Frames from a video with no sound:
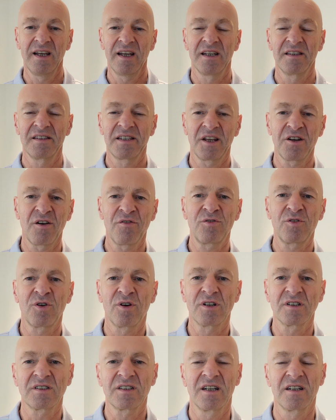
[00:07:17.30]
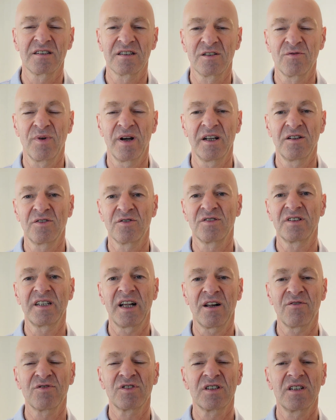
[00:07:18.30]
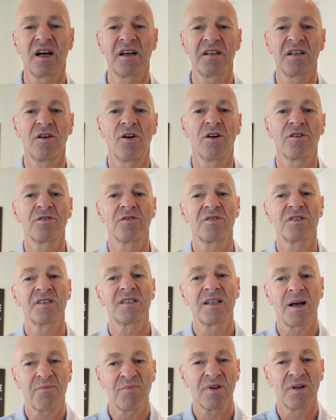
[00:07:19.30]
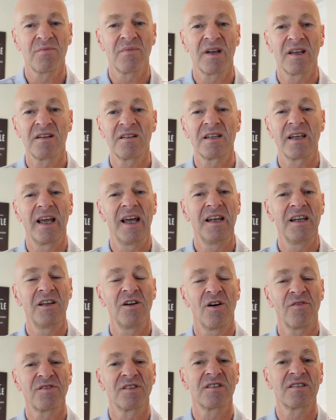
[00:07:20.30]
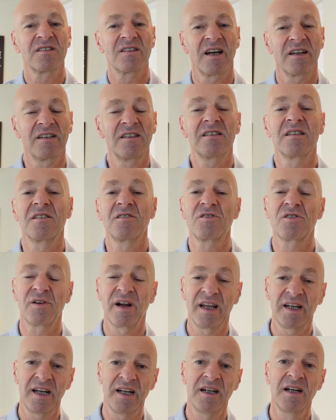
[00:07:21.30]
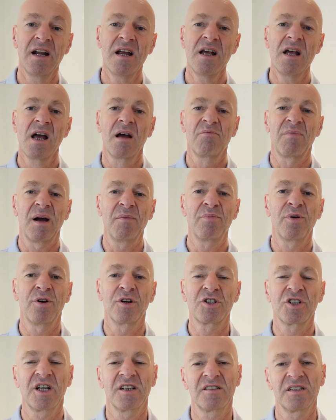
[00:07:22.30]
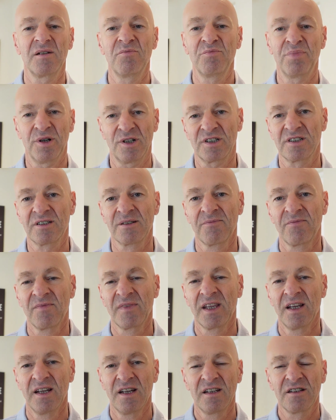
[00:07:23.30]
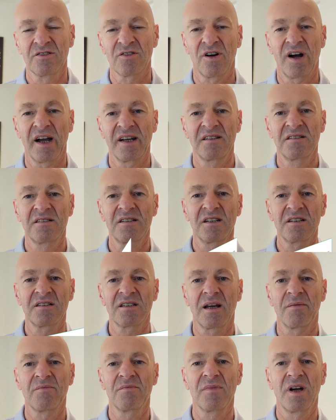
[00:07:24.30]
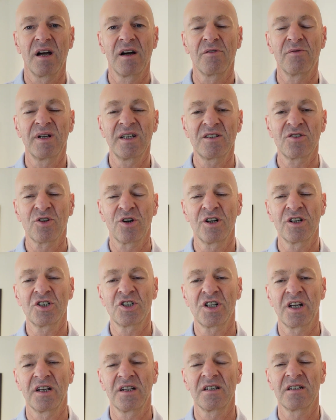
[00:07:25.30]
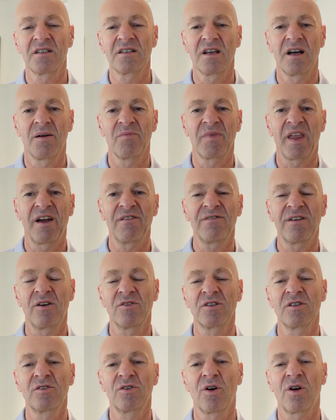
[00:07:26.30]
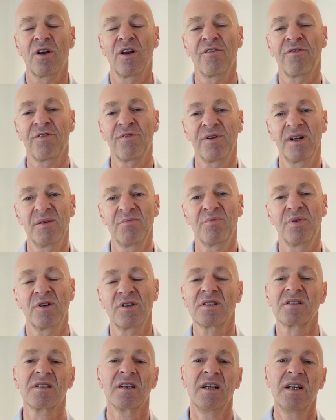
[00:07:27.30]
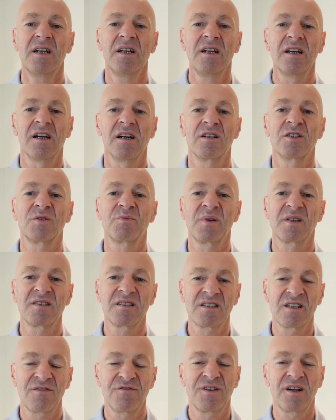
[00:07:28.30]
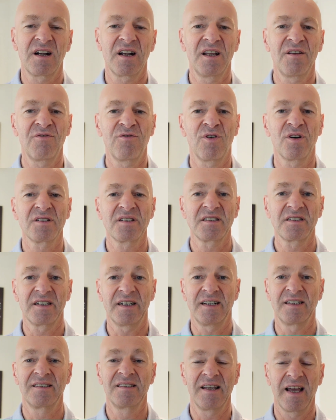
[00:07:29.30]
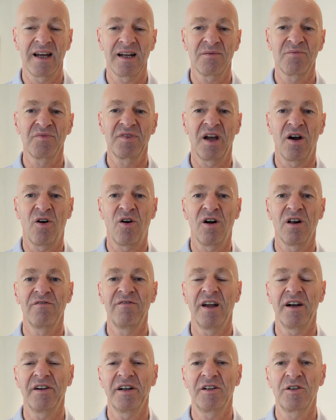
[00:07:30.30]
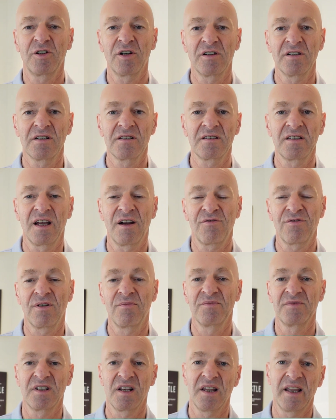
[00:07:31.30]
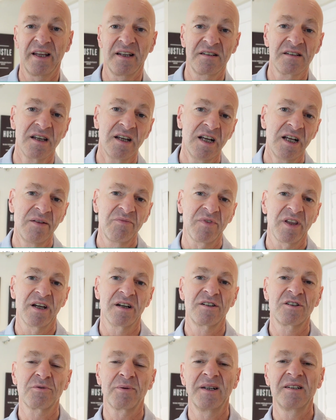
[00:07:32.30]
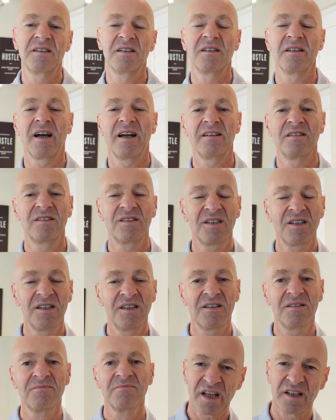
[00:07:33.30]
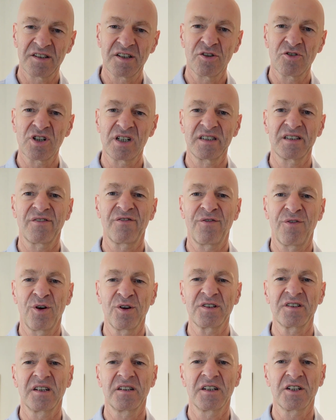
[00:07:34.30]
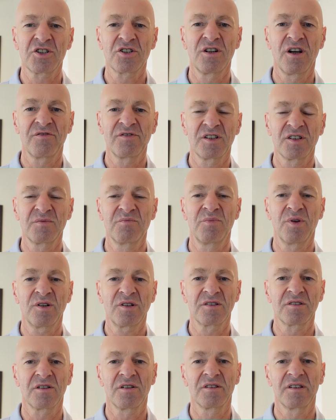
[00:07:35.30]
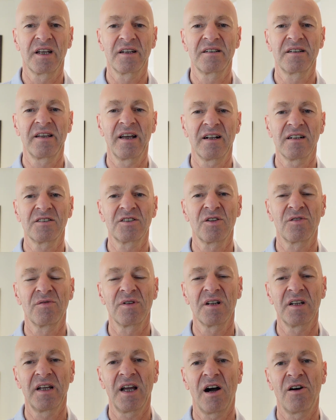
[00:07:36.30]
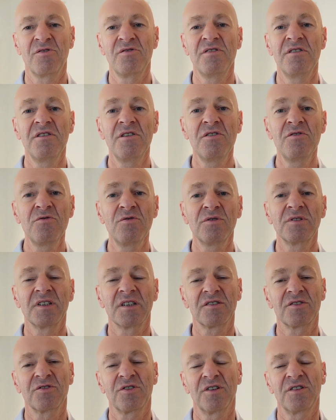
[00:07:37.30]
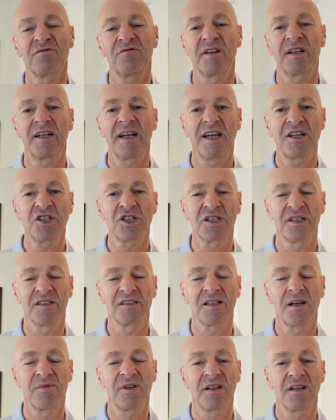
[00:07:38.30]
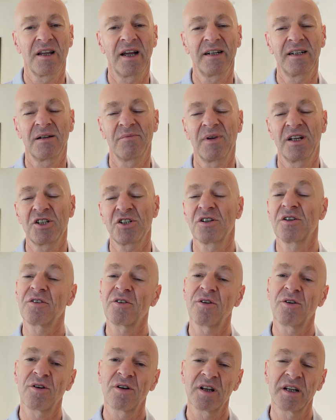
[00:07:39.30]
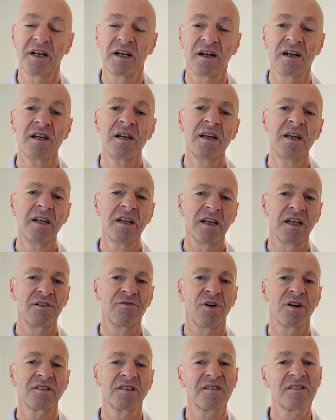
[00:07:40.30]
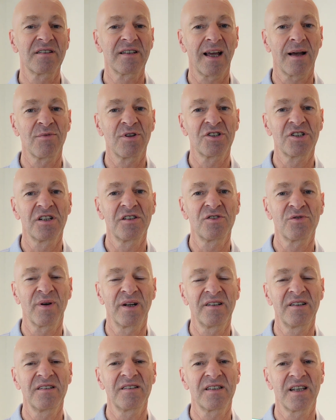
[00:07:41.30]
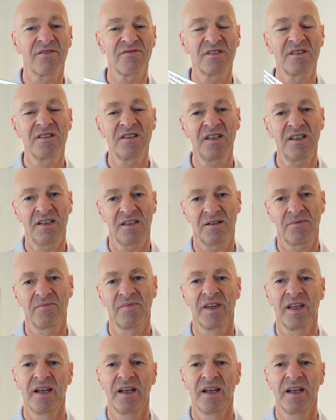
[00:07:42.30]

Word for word: And then of course there's a way to self-study or to supplement any of the studies and training by purchasing books. So I did some uh, research and um, I found a total of three books uh, specifically for this exam. They're all very current. They're from the late uh, 2019. It's usually the first edition of this book, so that tells you really how new this certification is. I mean, like I mentioned earlier, it was established in 2017.